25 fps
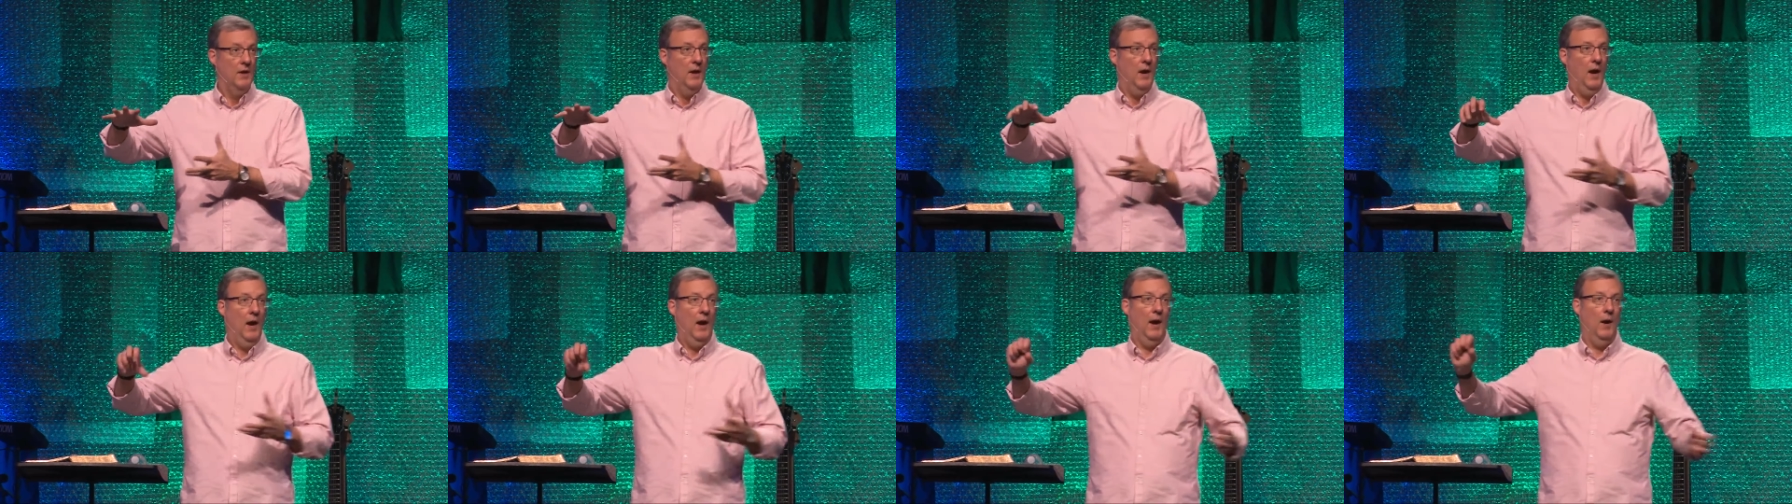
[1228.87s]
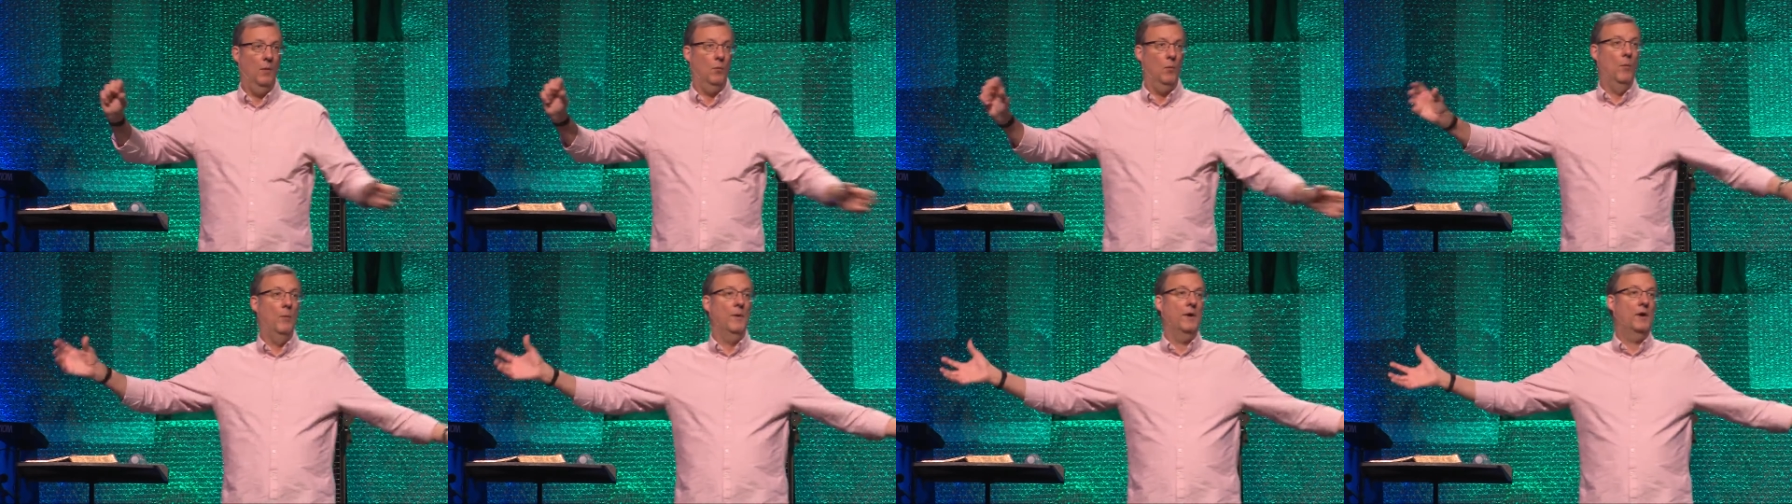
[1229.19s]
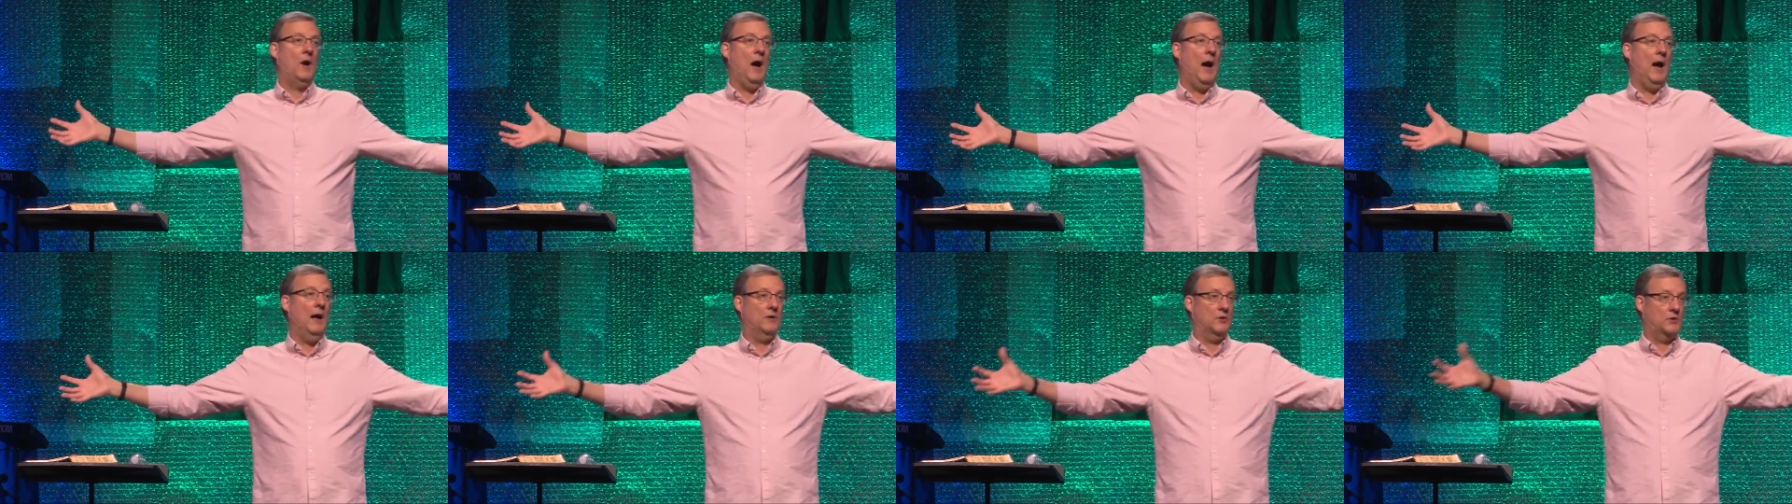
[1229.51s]
Uh, when we
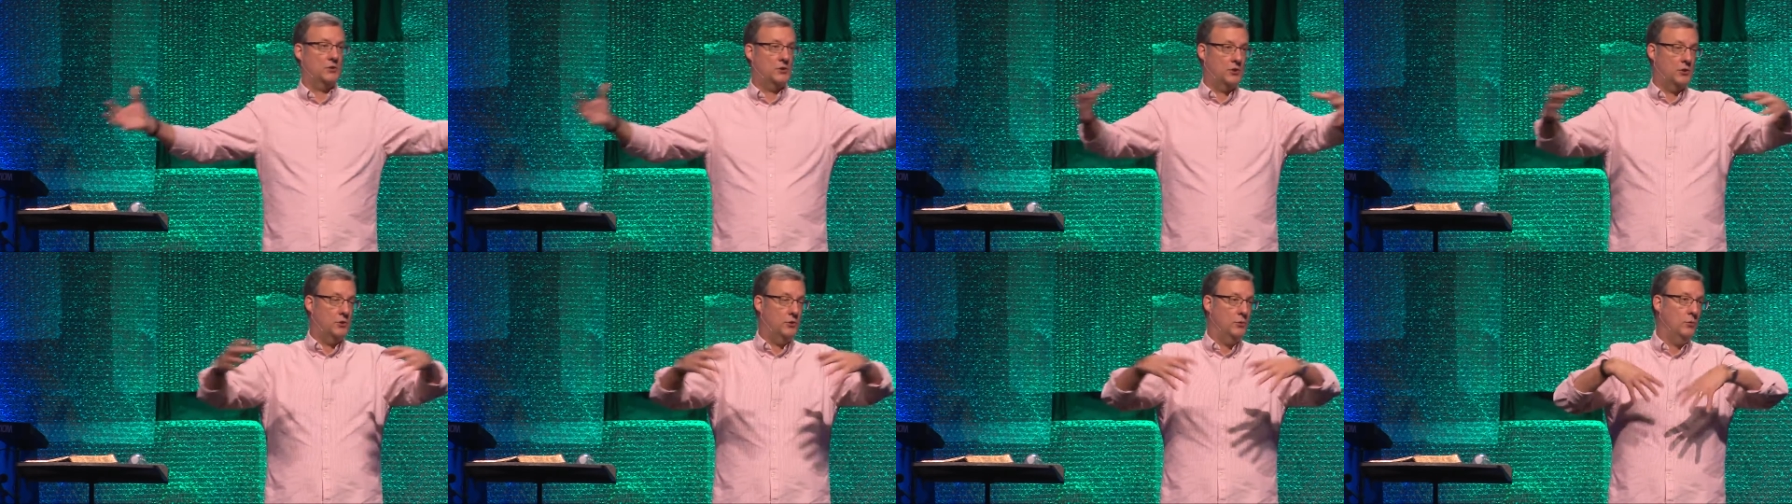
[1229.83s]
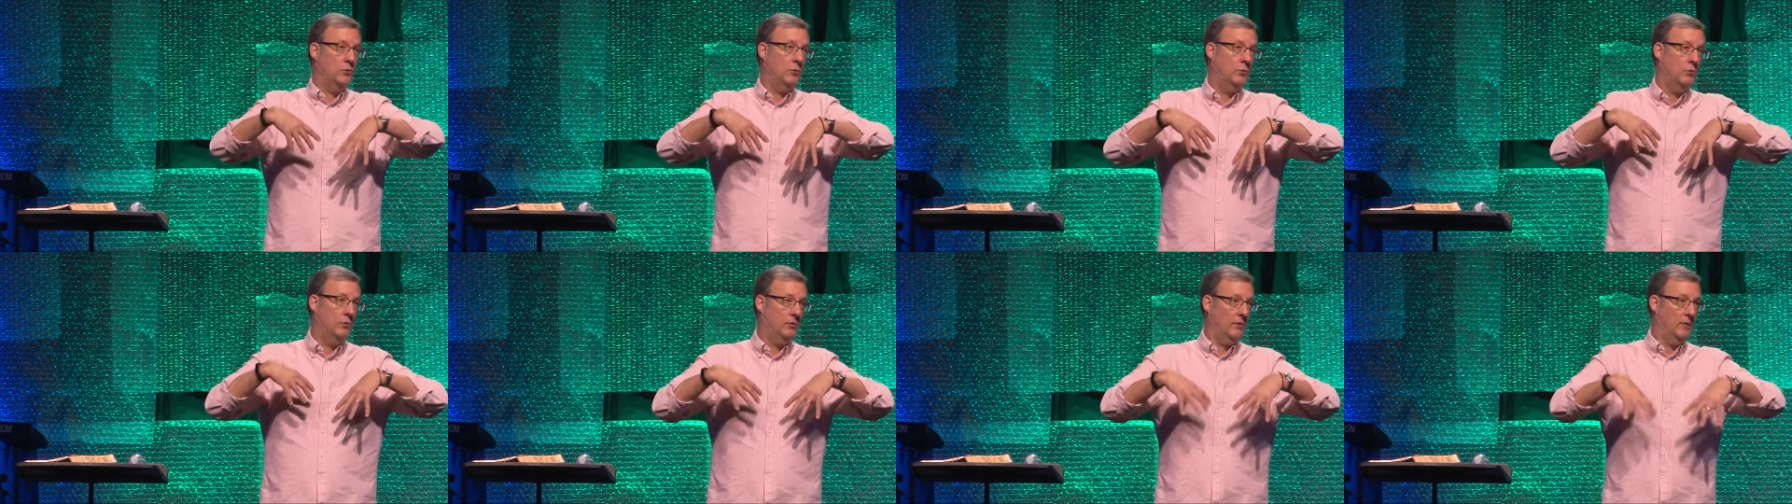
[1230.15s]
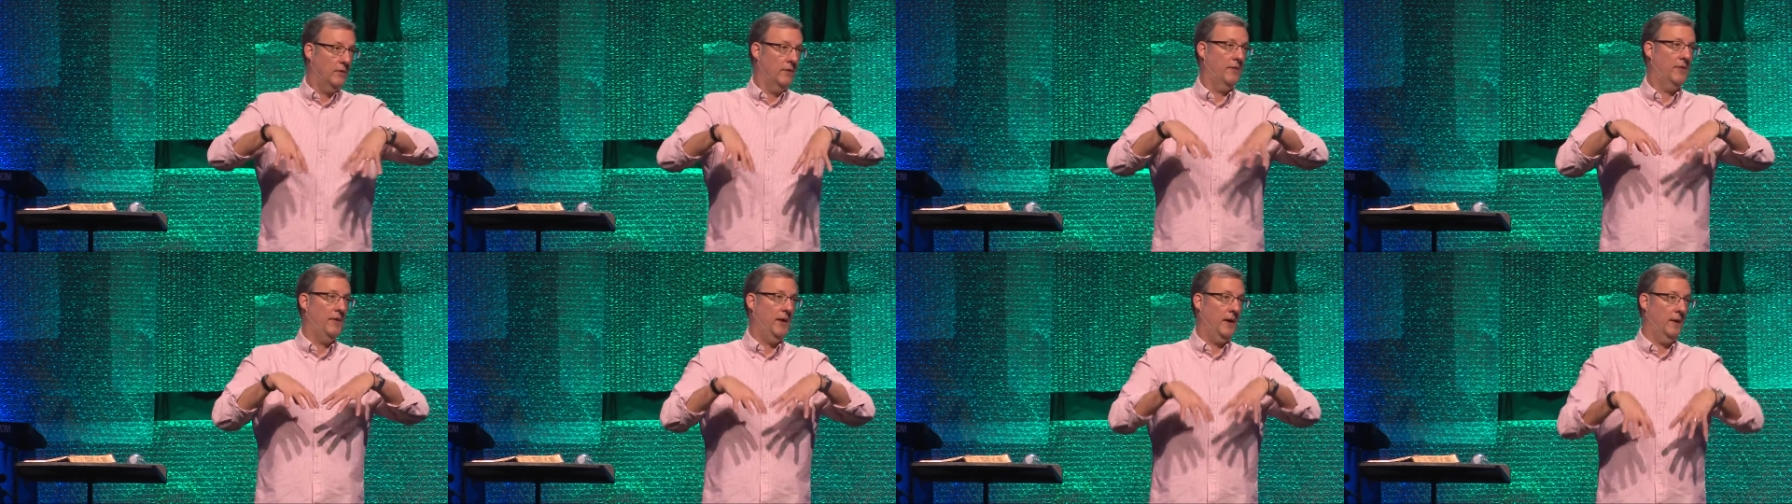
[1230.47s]
got to
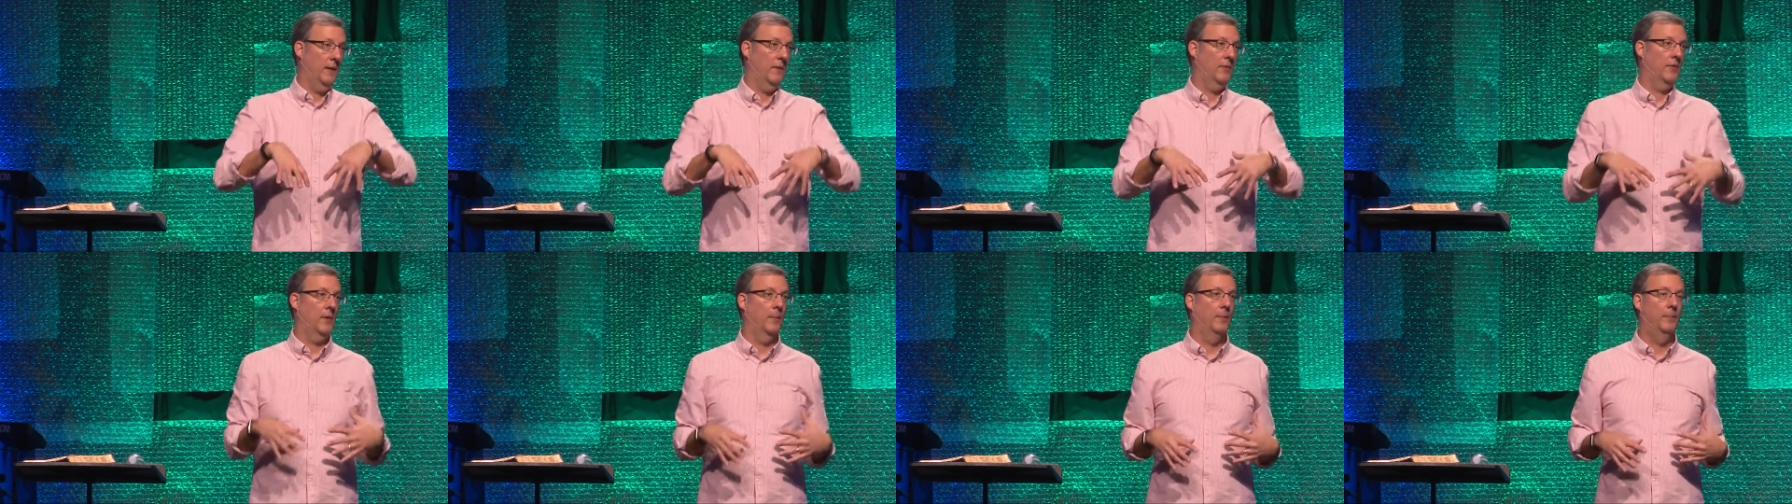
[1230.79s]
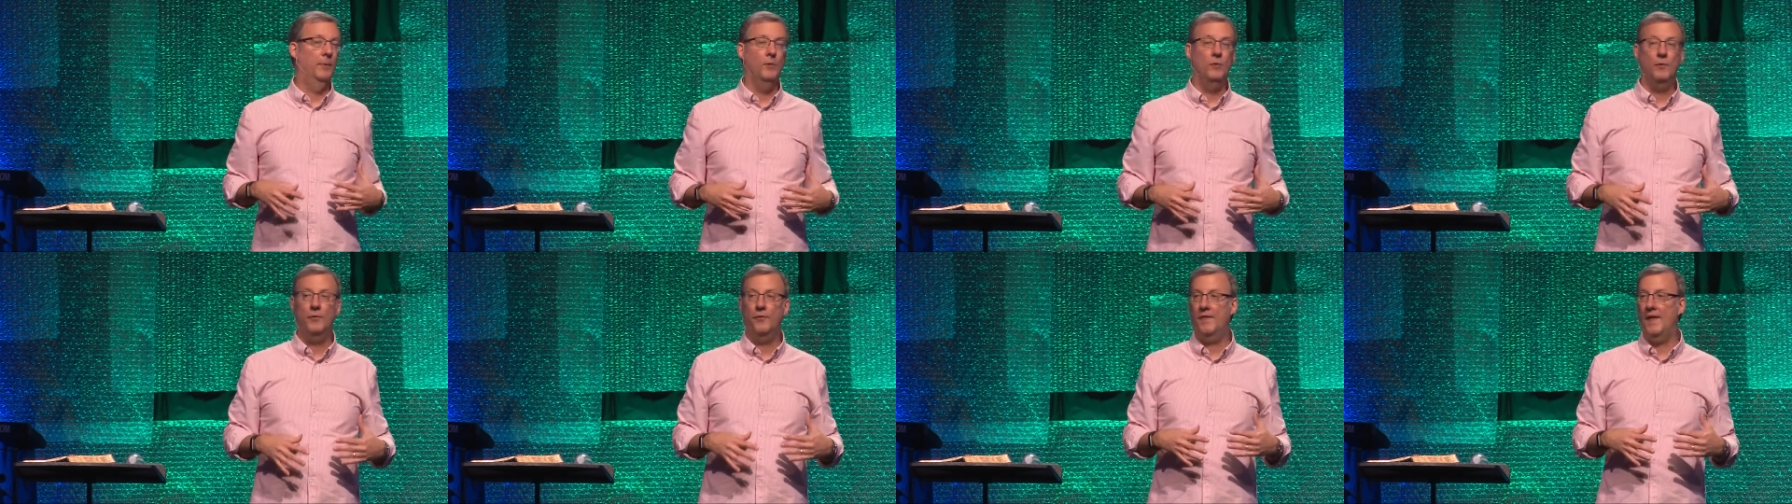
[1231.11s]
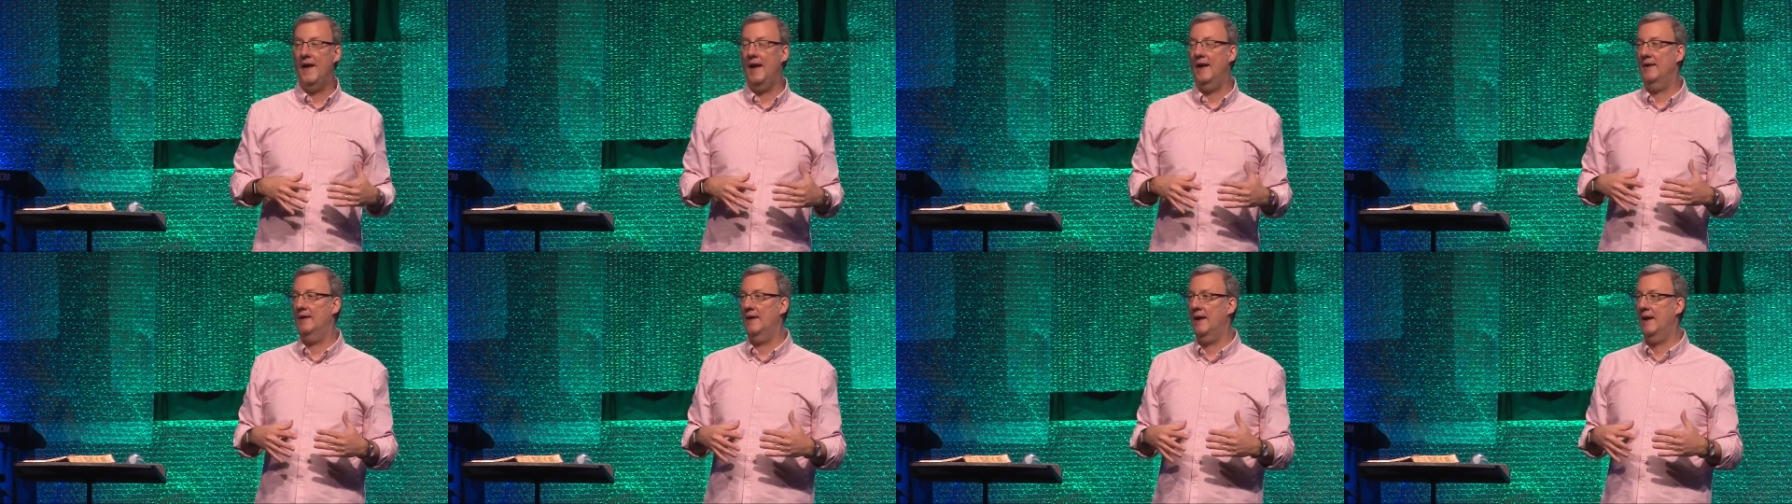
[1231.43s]
the, the booth
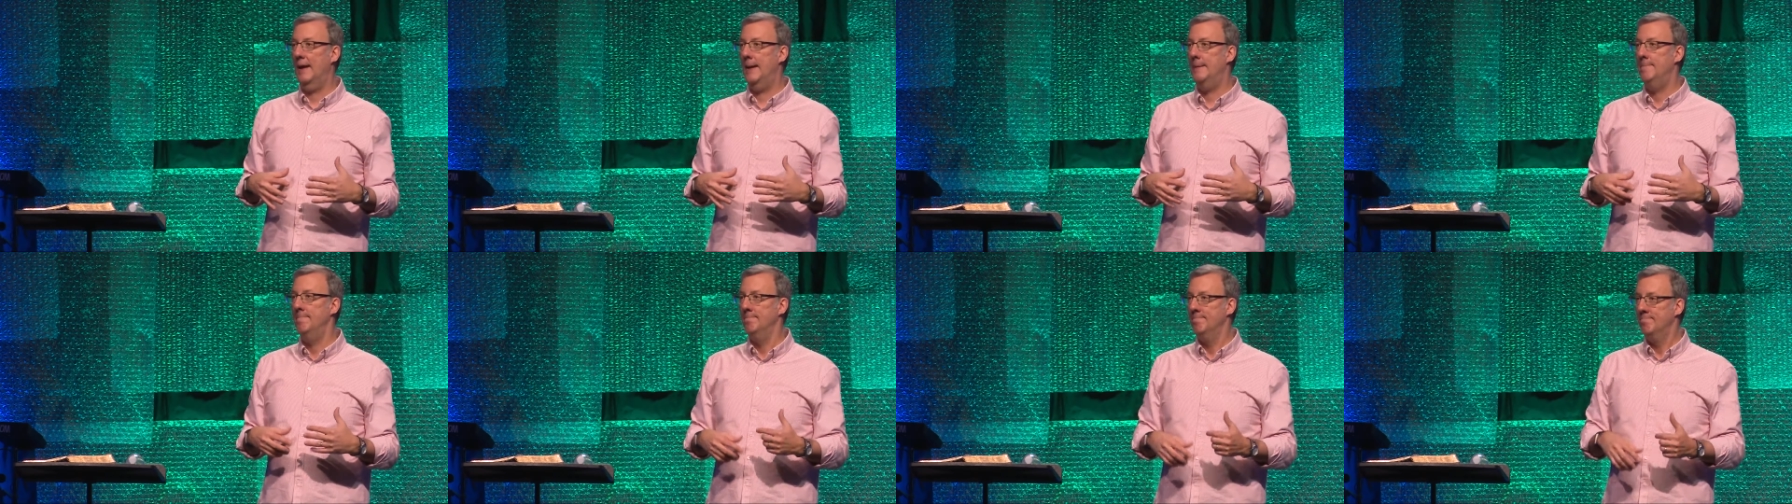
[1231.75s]
that day,